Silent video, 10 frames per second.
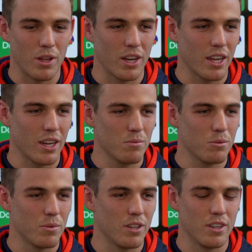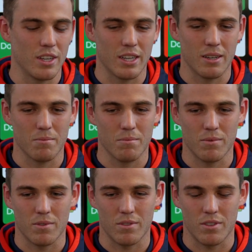better games, but, I
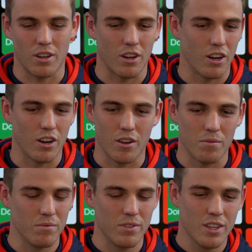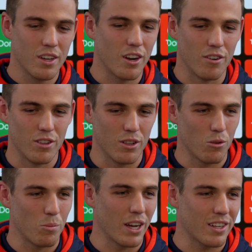don't know. I don't really
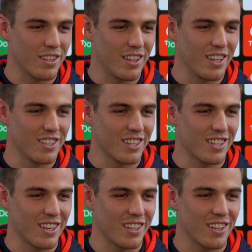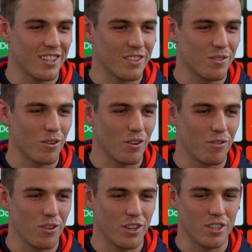look back to the Anzac Day clash. It's quite a
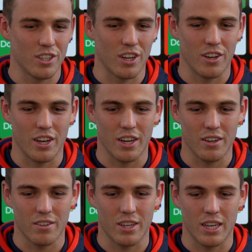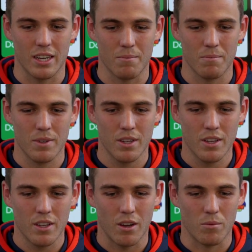few years ago now.
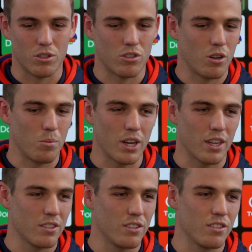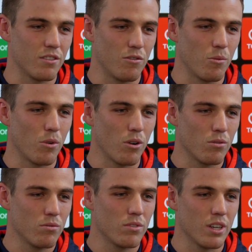I'm just trying to play consistent
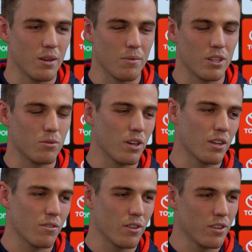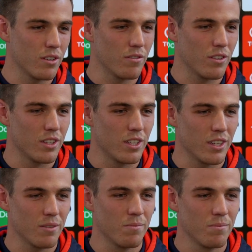football each week for the team.